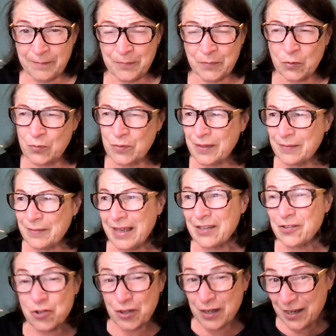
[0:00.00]
the
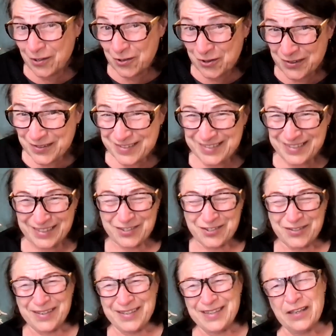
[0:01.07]
education
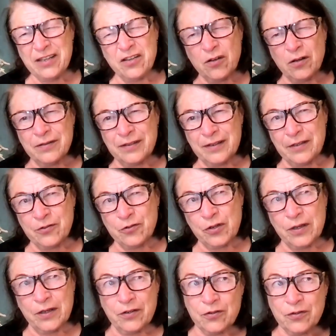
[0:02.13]
section. I think I call it
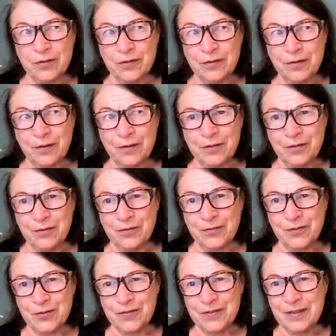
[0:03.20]
education and not
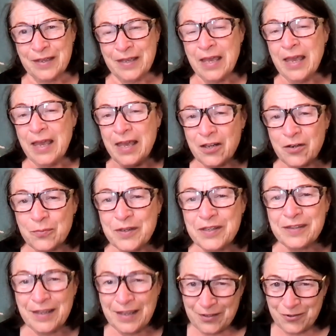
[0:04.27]
university. It'll be in
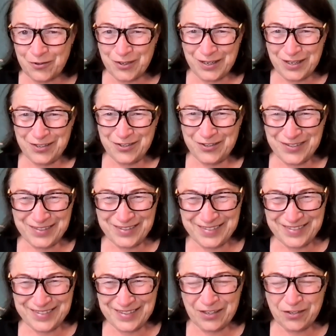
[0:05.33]
the education
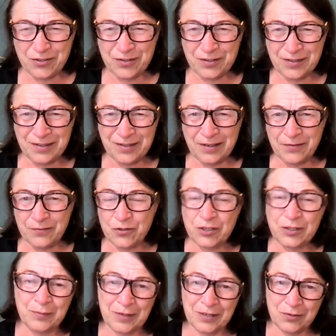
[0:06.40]
section of
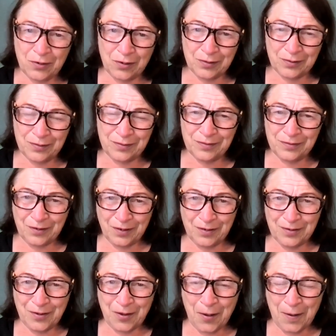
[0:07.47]

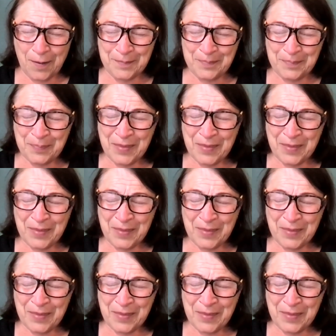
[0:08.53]
jeanmcdonald.com.